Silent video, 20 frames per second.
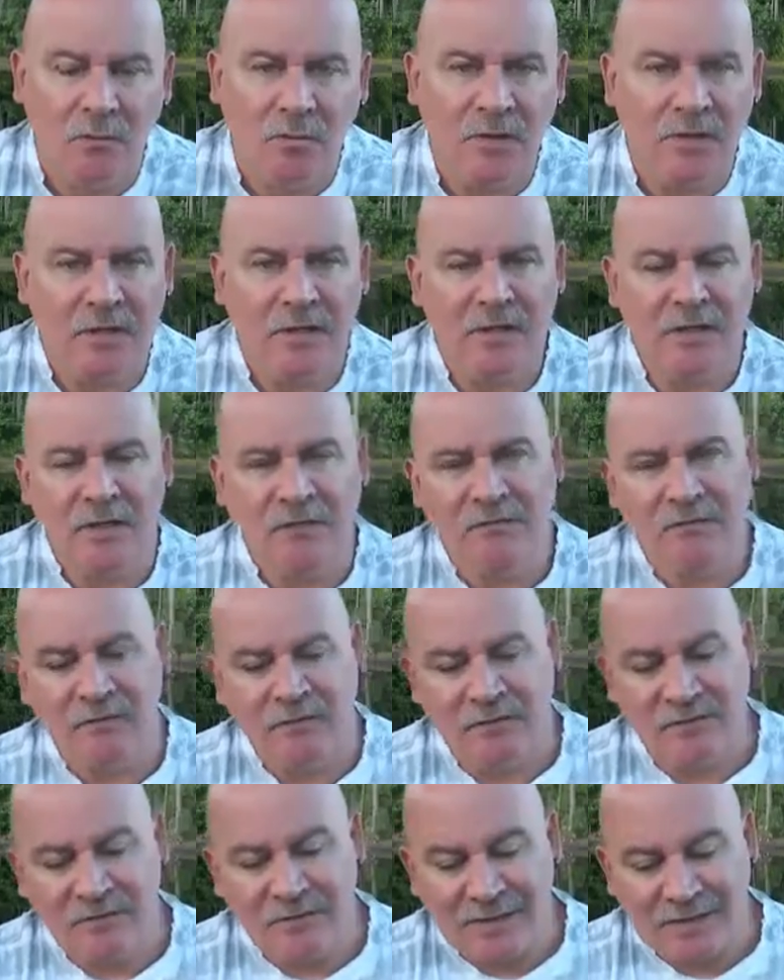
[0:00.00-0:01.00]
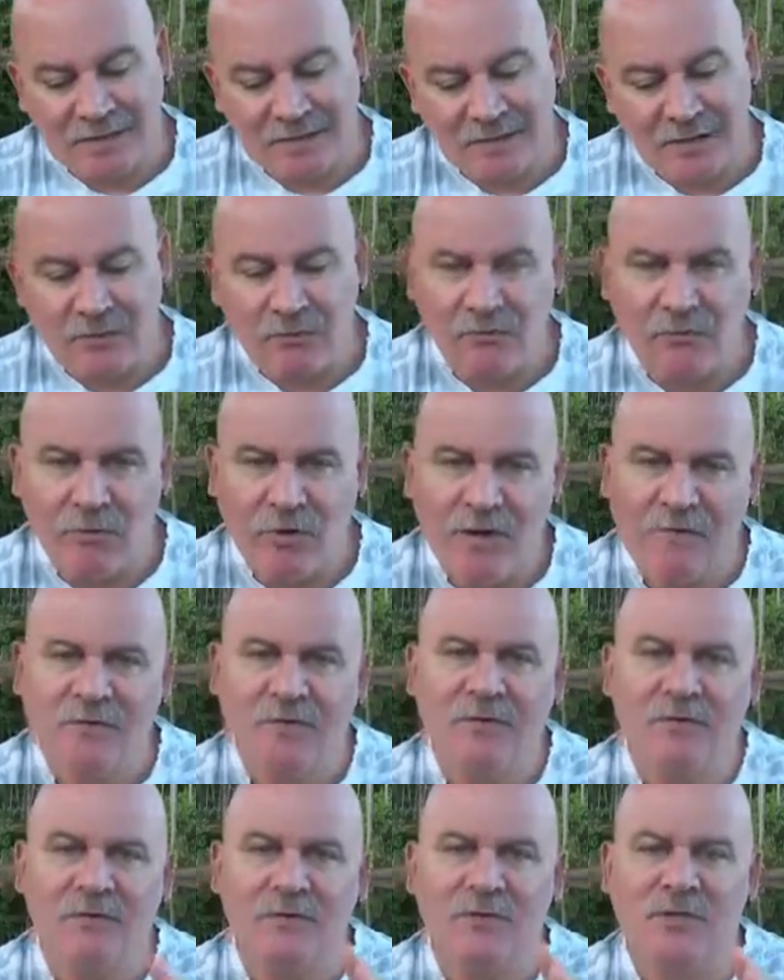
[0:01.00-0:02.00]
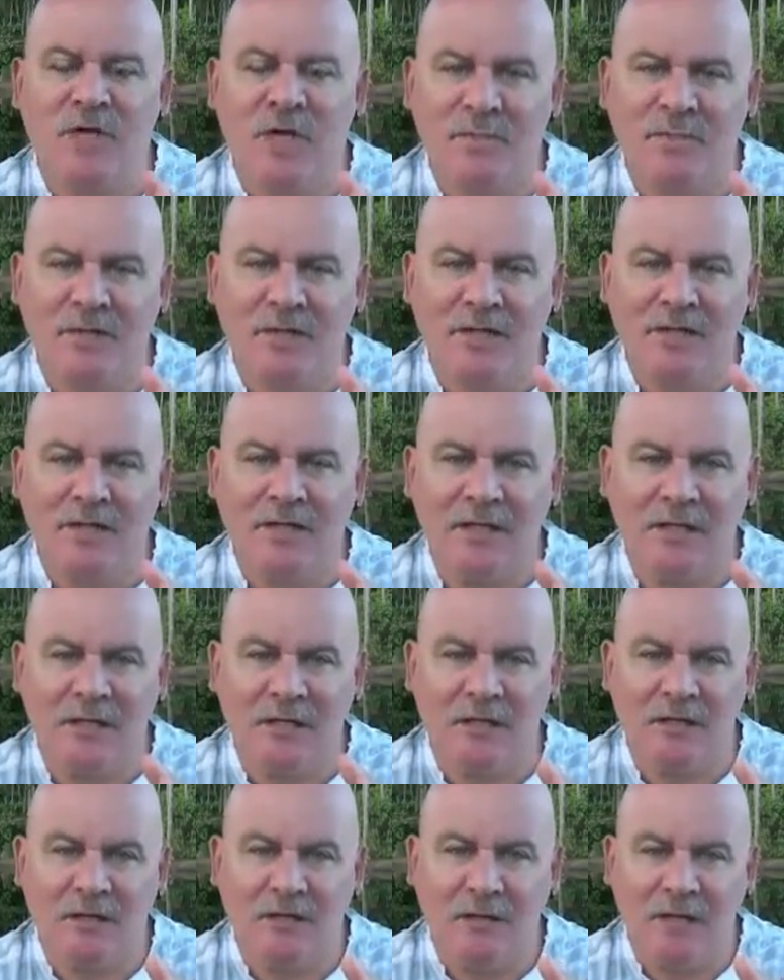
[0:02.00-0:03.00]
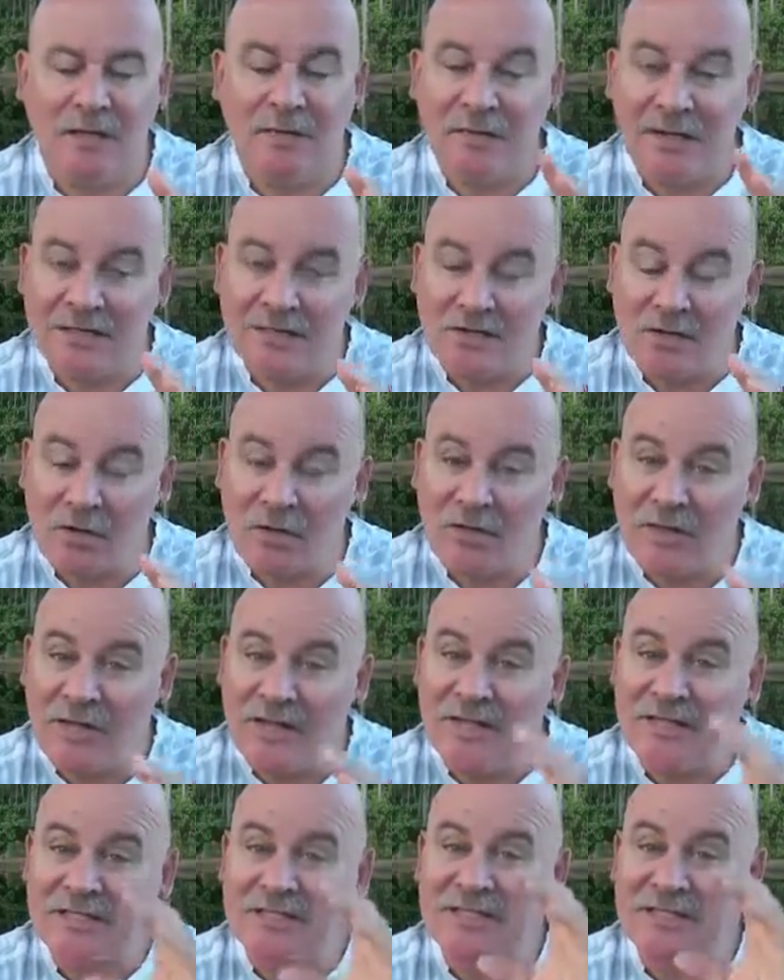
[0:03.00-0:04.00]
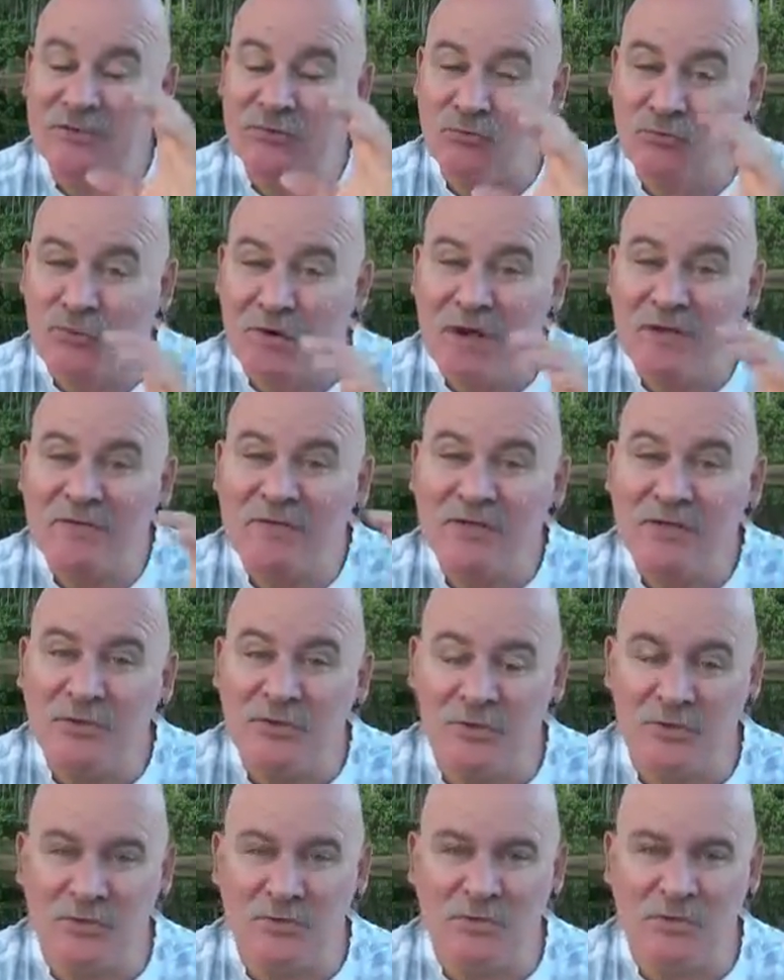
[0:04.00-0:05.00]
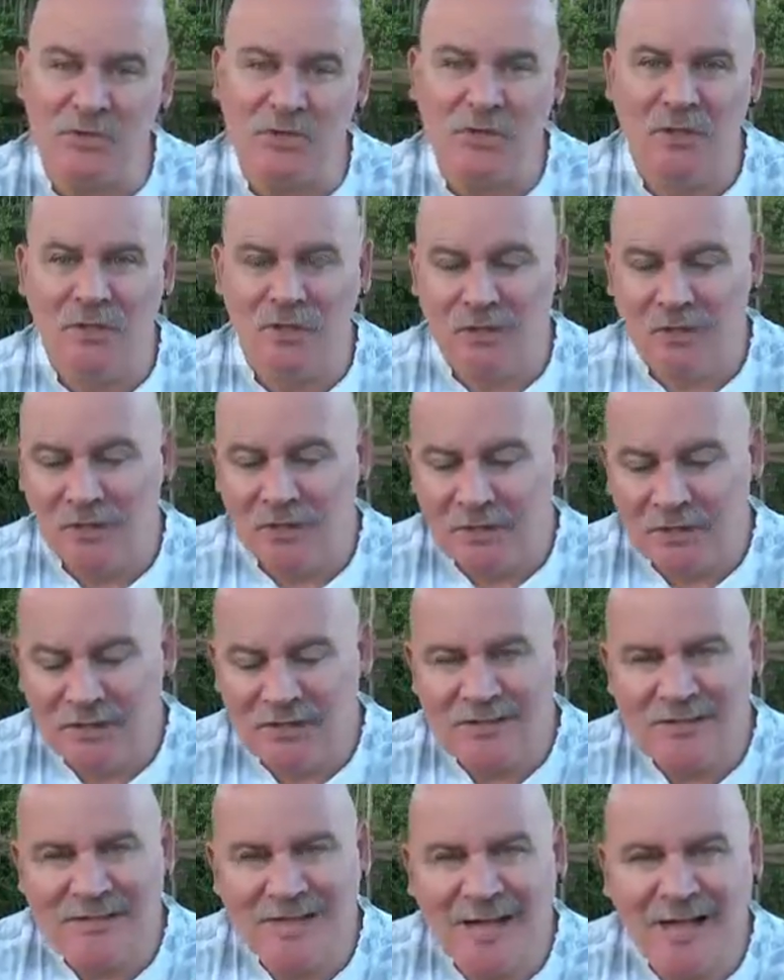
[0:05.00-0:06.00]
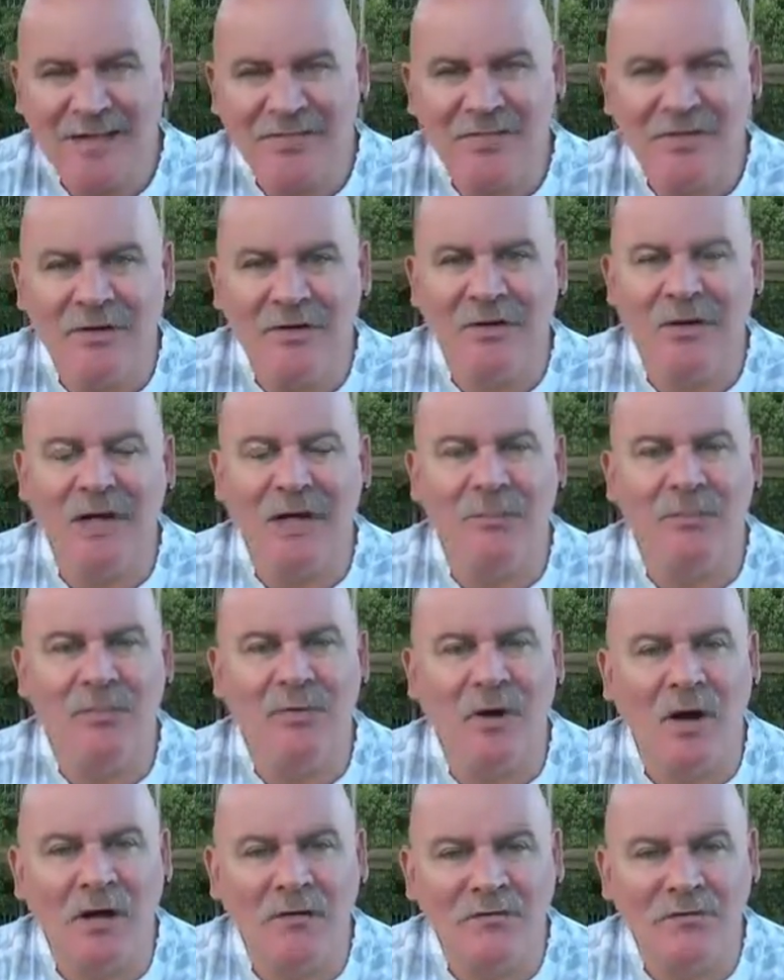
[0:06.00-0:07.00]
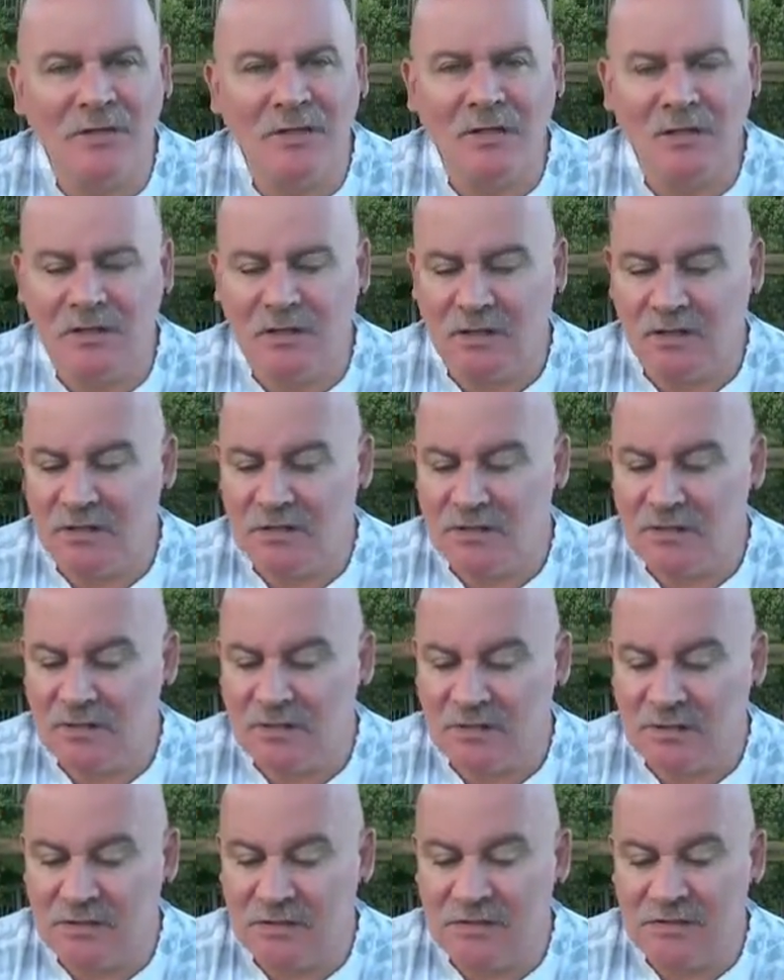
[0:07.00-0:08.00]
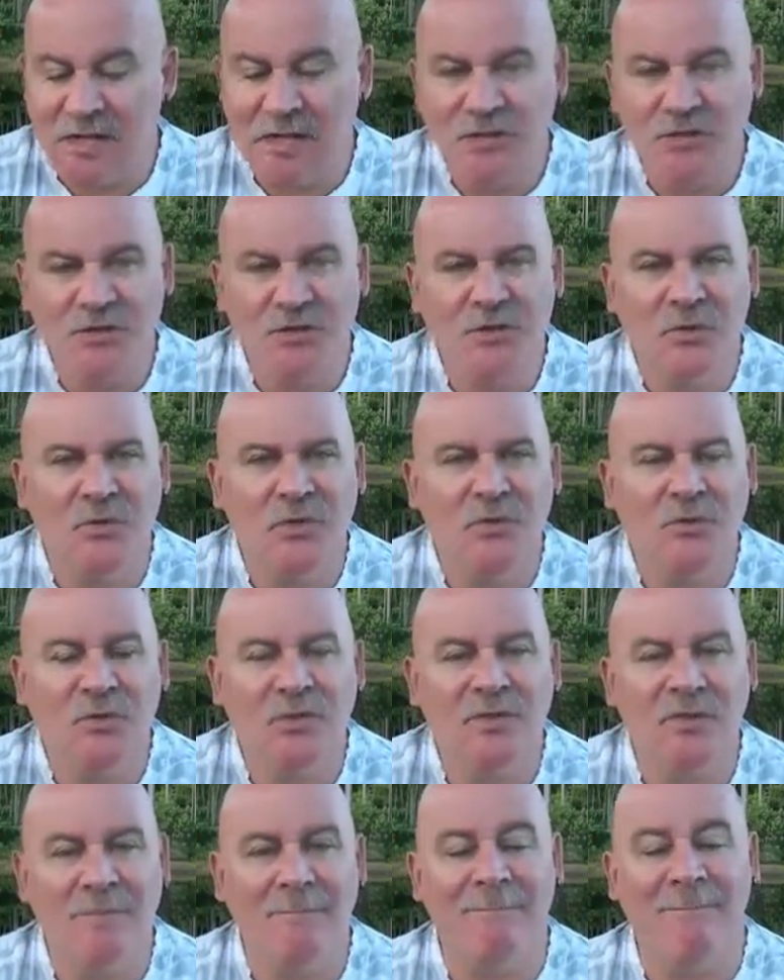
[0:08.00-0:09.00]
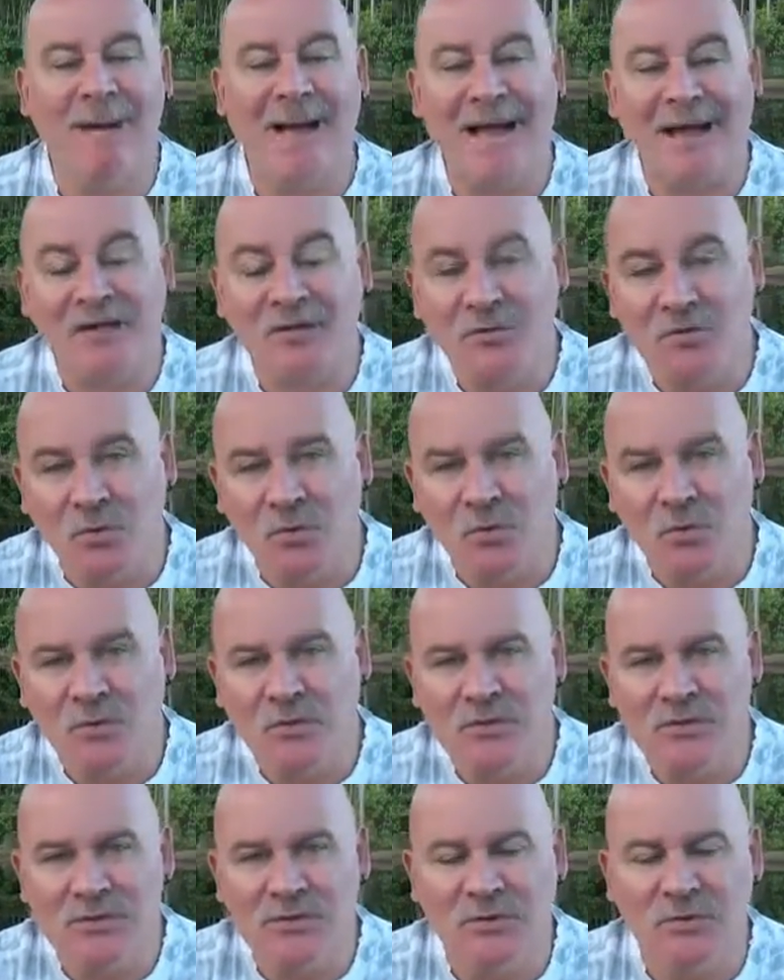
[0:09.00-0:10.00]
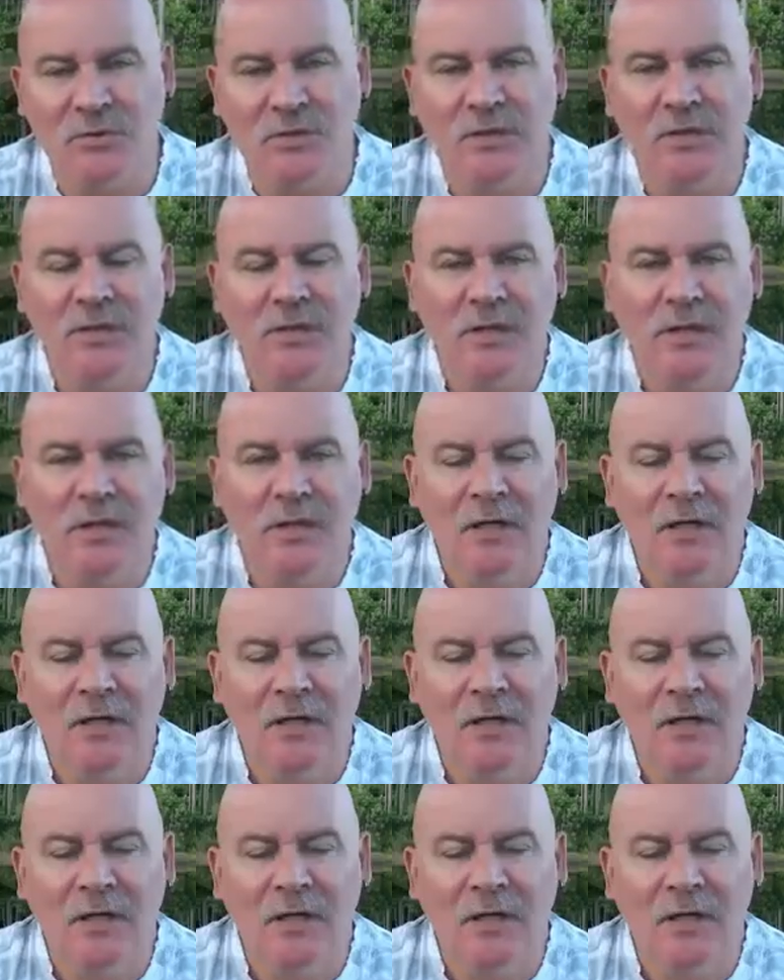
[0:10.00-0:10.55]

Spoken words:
But if that's their revenues coming in, and that's all that is revenues, it's not their net profit, it's not showing what the back door is doing.